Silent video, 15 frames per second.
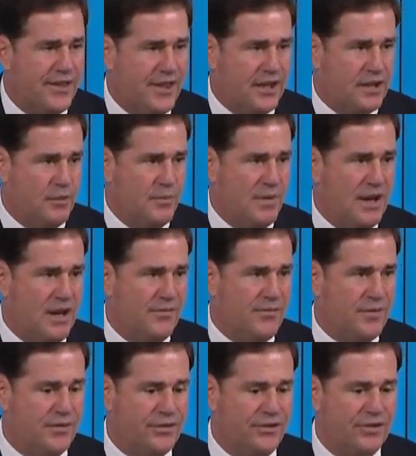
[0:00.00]
Uh, I think you may
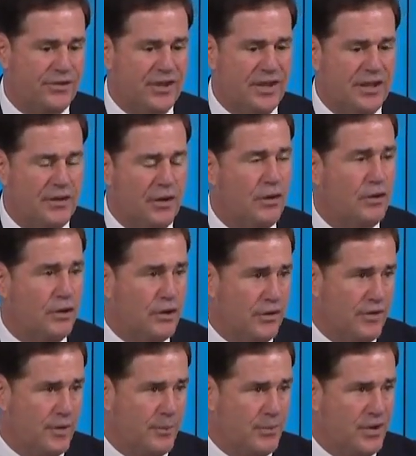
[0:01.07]
have seen
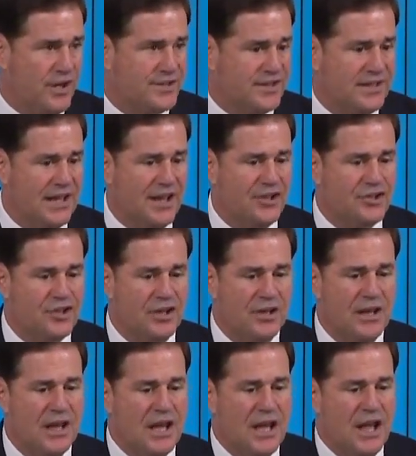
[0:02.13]
earlier in the
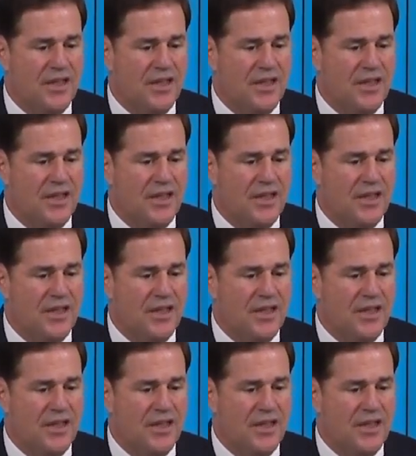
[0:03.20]
presentation